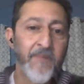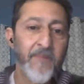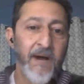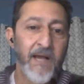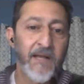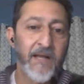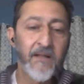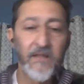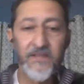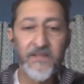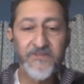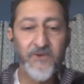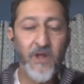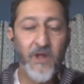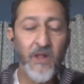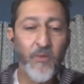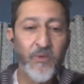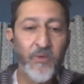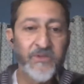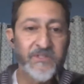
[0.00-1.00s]
My
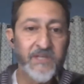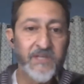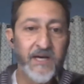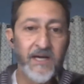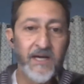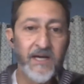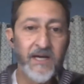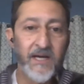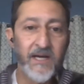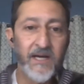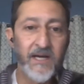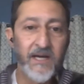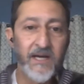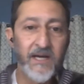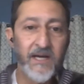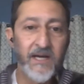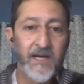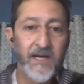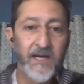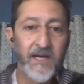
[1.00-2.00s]
cholesterol was like
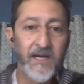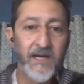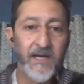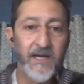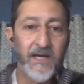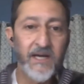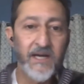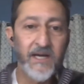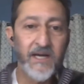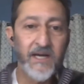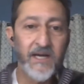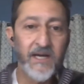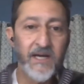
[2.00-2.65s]
247.